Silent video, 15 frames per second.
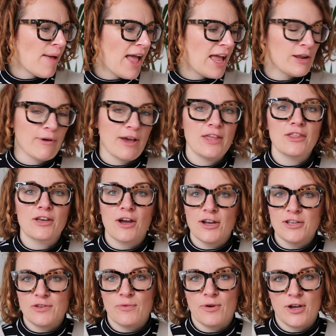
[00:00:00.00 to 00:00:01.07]
Anyway, the
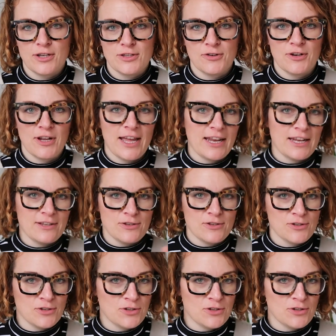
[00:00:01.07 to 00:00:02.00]
guys worked on it and it